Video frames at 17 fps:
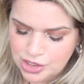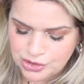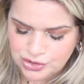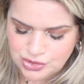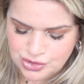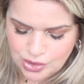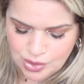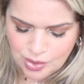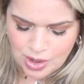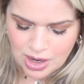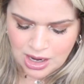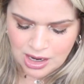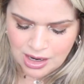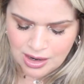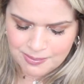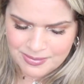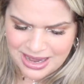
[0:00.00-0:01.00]
So
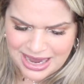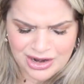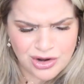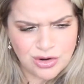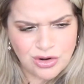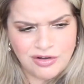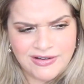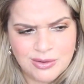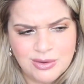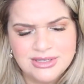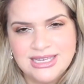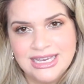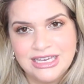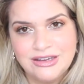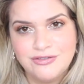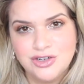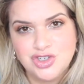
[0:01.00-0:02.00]
um, I don't know if I would
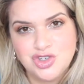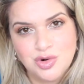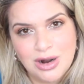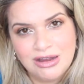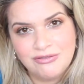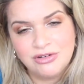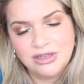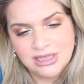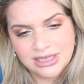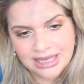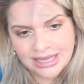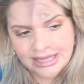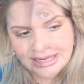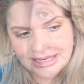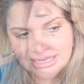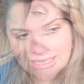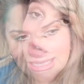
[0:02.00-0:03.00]
take it for travel
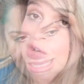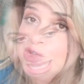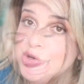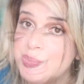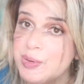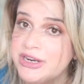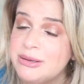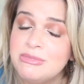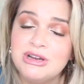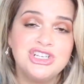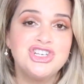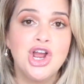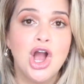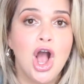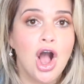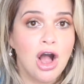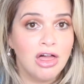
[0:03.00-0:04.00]
again. So those are pretty much
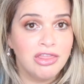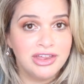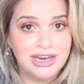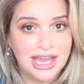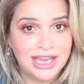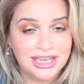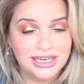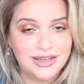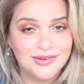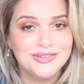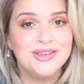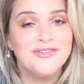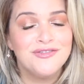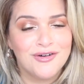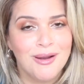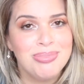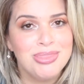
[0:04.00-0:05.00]
all the negatives
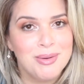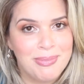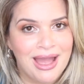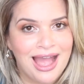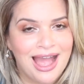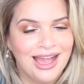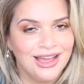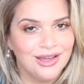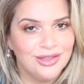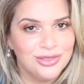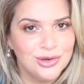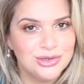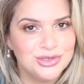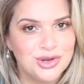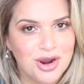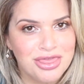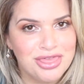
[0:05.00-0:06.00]
from the bag.
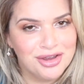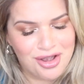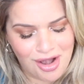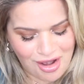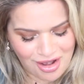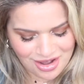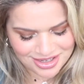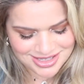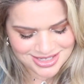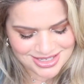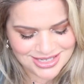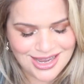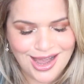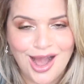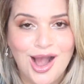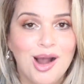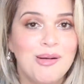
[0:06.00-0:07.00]
Those are the cons,
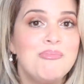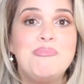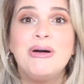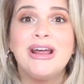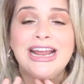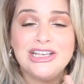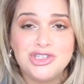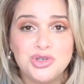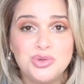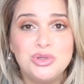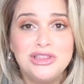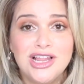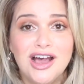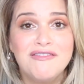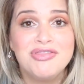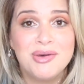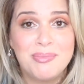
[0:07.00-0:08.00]
um, but I do
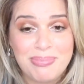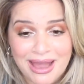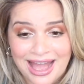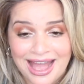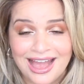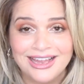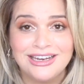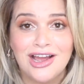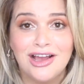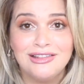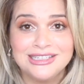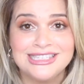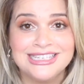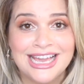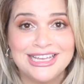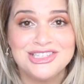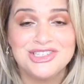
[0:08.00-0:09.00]
love the bag. Now
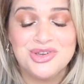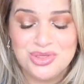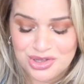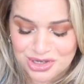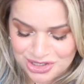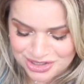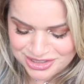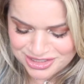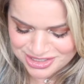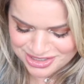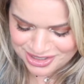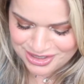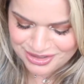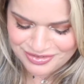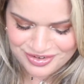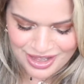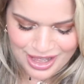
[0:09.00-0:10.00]
let's get to the good
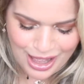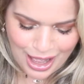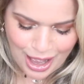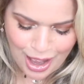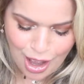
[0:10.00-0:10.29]
stuff.